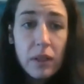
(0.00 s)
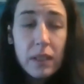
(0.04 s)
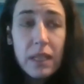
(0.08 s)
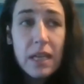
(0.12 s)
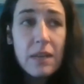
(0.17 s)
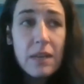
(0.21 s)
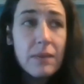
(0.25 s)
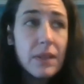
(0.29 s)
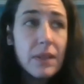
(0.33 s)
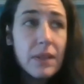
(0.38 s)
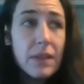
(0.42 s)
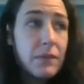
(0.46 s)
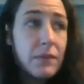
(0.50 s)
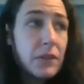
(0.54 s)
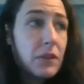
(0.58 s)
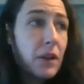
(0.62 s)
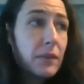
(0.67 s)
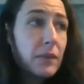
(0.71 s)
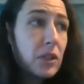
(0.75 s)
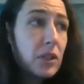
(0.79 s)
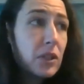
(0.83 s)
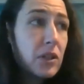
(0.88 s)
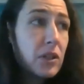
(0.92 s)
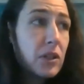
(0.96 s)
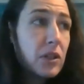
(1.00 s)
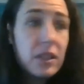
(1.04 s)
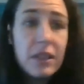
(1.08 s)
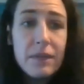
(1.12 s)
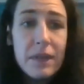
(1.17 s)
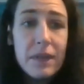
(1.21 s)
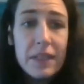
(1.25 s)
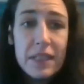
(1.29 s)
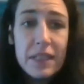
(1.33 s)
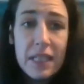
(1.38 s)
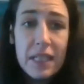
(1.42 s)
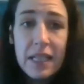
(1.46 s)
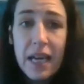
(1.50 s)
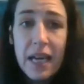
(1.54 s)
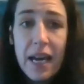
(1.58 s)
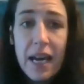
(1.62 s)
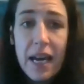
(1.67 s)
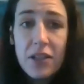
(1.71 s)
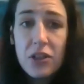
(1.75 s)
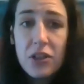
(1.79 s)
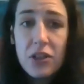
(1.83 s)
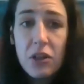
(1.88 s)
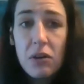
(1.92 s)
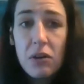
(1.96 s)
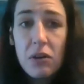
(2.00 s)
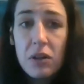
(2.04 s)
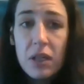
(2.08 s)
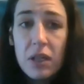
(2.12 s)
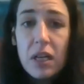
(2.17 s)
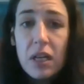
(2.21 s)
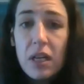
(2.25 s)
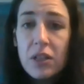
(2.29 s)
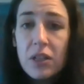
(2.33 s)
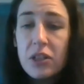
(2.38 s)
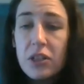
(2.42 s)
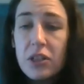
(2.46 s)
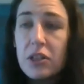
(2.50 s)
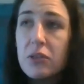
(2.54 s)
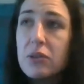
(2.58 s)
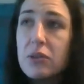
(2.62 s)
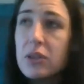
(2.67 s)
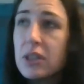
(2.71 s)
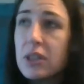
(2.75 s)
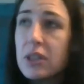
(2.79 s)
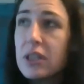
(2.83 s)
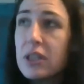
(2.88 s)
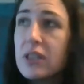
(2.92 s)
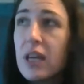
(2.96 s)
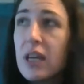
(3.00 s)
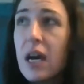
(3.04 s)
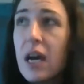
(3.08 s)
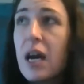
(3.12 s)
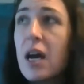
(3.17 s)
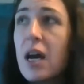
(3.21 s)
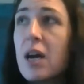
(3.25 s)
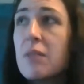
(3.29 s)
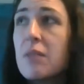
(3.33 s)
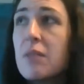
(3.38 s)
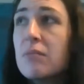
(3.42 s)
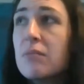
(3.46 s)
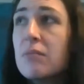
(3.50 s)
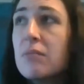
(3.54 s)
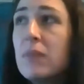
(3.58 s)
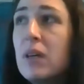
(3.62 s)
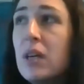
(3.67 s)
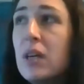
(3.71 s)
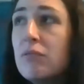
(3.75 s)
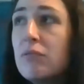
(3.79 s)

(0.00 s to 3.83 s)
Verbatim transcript: even if you have an early visiting hedgehog you could um,